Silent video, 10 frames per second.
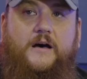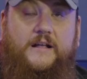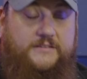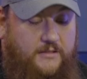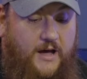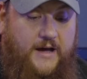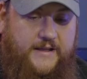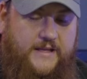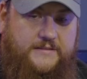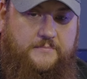it's a lot.
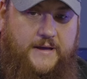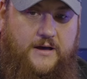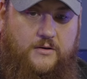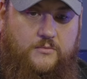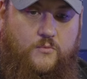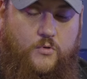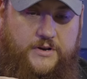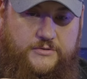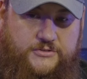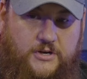It's about, where
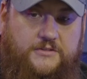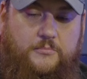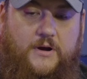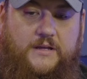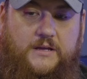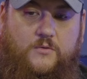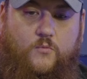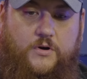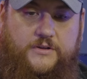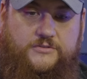do you start the braking?
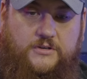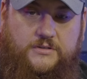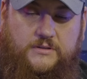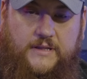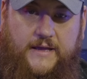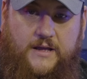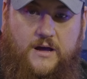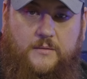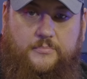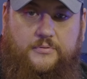Where do you start to let
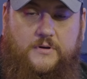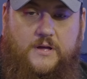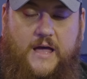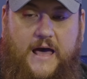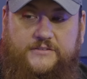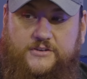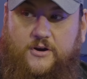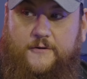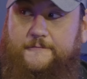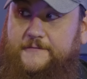up? How does the
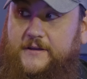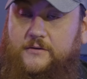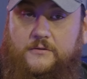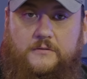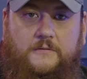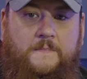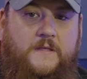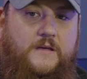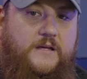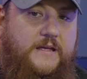car feel?
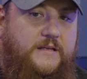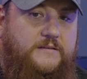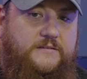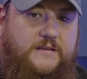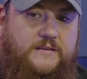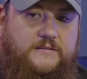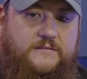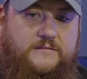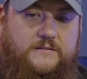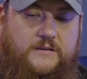
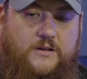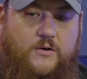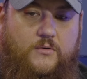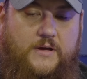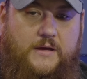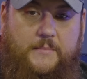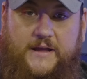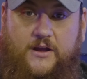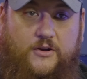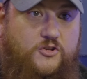Is you know, am I
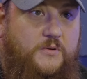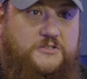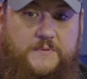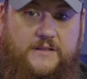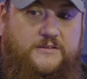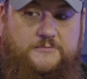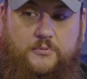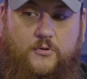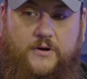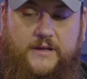carrying too much speed at this
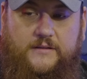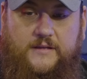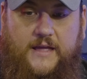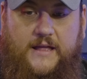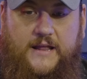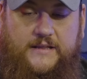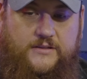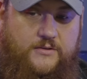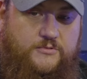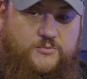point and I need
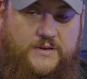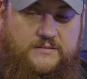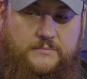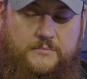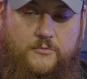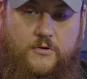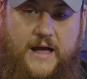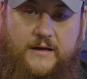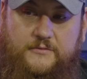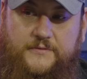to squeeze a little bit more
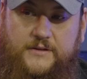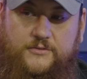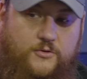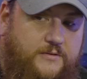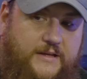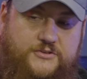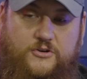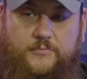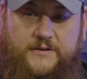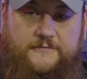out of it during that
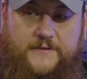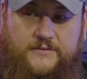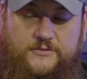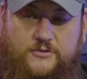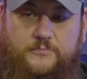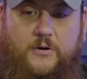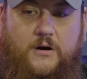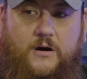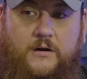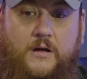trail braking phase two
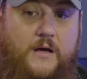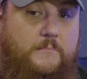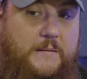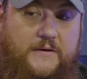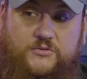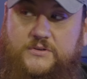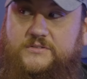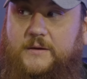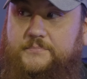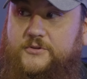part? Maybe I
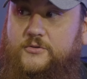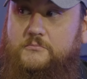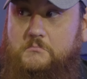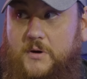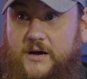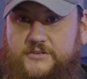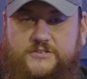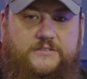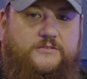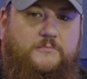squeezed up too
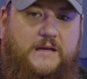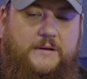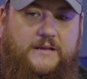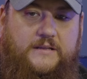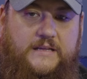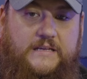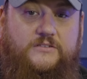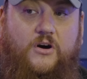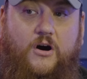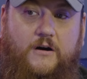much, and so maybe I need to
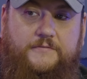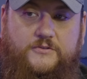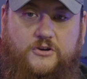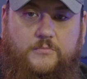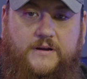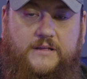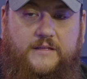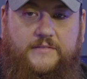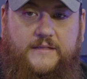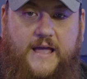ease off the trail
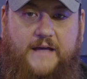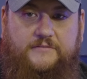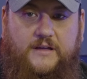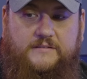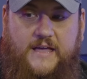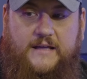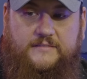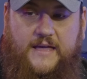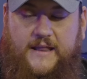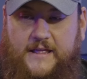braking, and then I have to
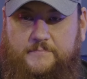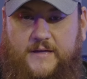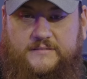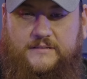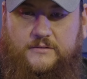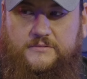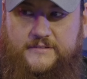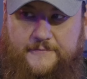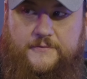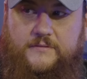attack that apex a little
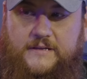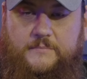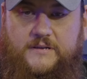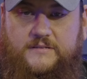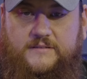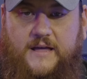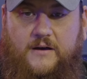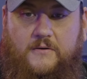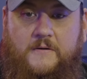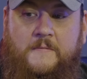differently because
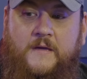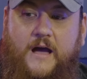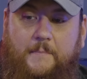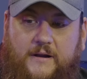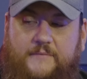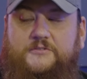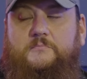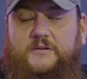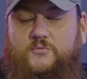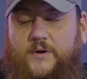now I'm not gonna have as
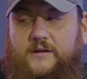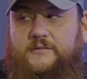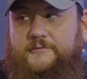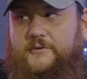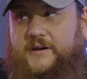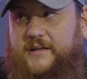much weight on the front